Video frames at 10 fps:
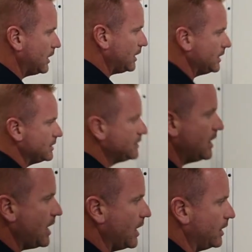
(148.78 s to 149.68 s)
in
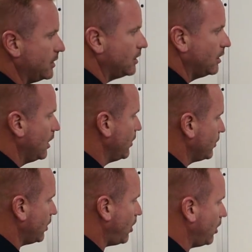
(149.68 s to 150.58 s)
10,
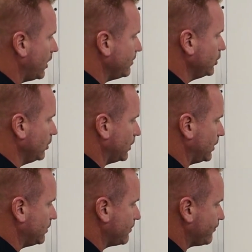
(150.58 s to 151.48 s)
then all I'm
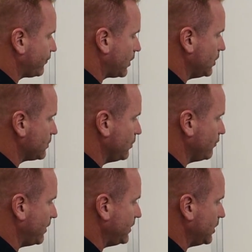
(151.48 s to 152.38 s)
doing is move
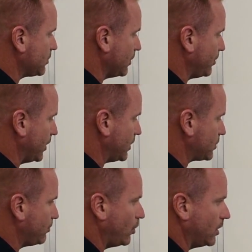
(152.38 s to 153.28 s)
my decimal
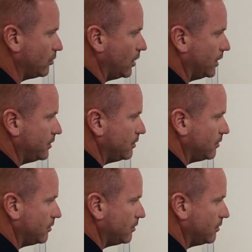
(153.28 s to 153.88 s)
place, 0.1.